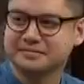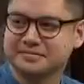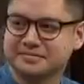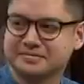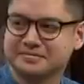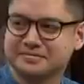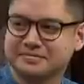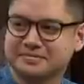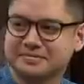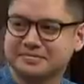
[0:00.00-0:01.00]

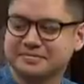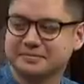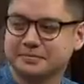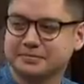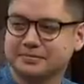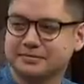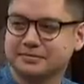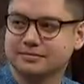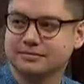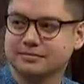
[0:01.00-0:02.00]

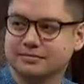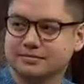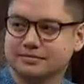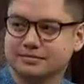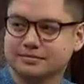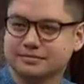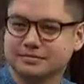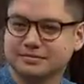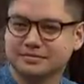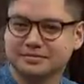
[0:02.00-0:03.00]

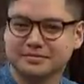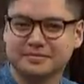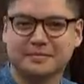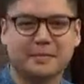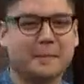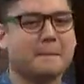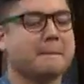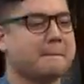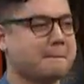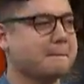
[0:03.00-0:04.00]

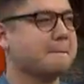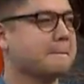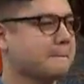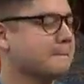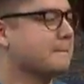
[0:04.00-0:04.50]
[no speech]